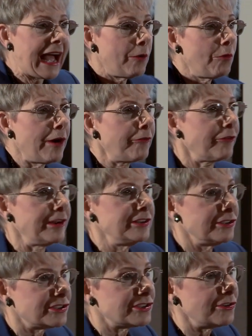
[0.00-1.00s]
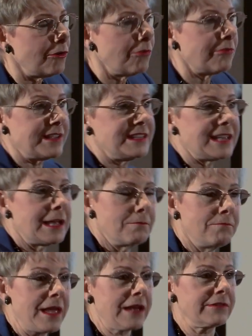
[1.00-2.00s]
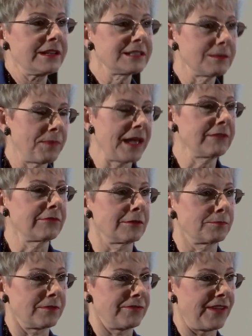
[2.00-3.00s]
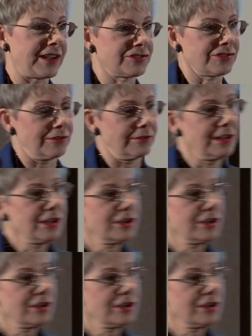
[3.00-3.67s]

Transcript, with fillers: However, in your stories, Mary is a payroll professional.